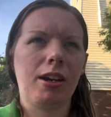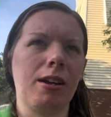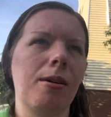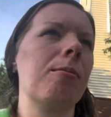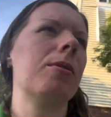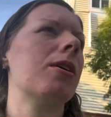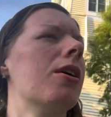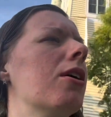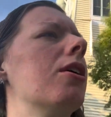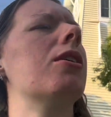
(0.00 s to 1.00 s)
him.
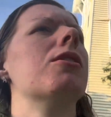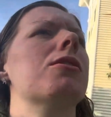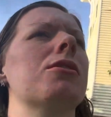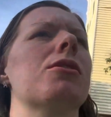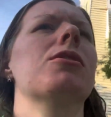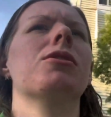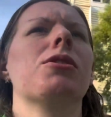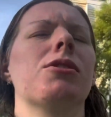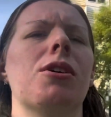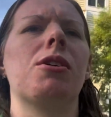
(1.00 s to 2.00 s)

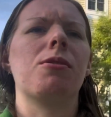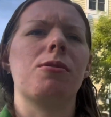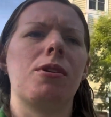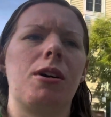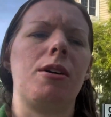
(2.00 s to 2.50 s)
So,